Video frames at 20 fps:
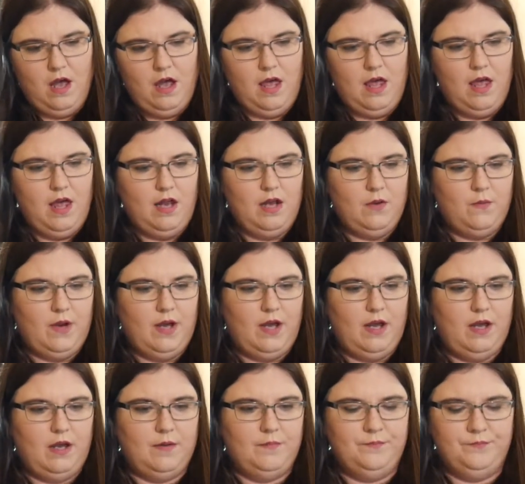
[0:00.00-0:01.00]

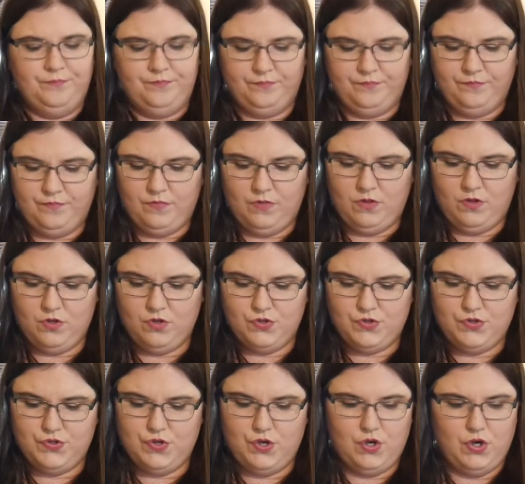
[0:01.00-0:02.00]
Anyway,
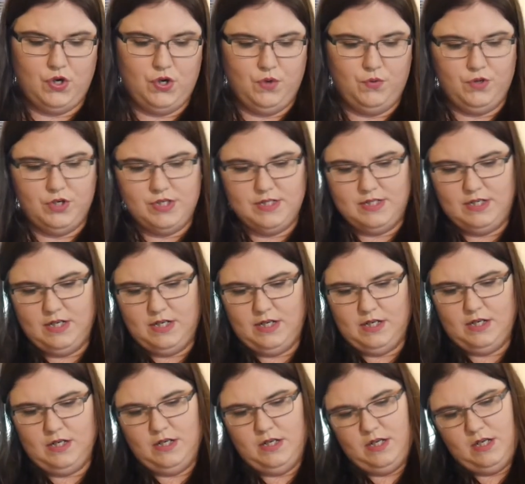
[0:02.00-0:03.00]
so we're just
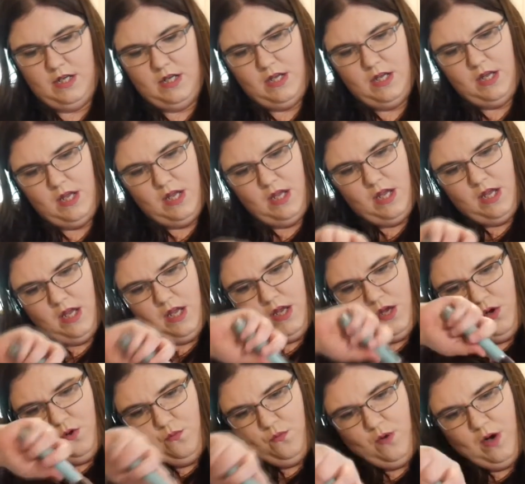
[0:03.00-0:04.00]
gonna
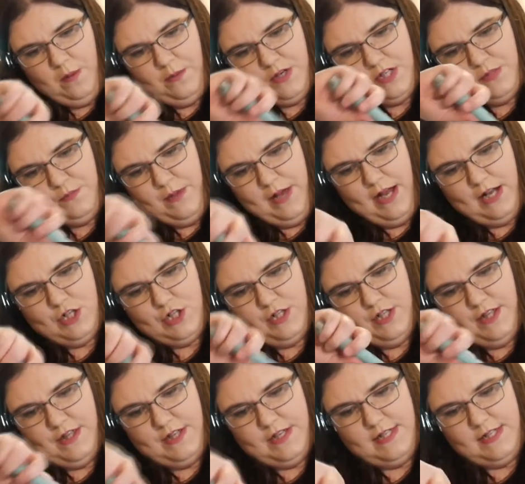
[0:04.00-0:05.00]
rubber
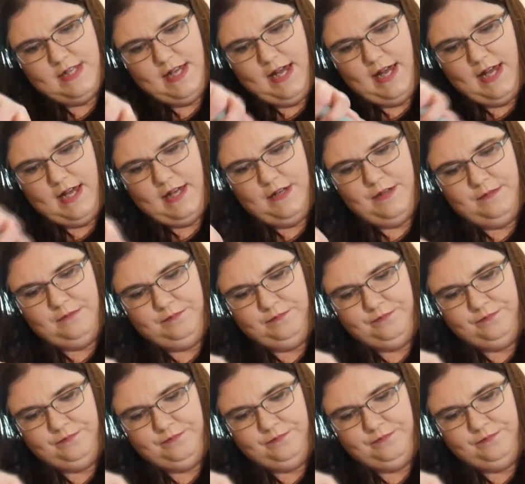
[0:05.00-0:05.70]
spatula this guy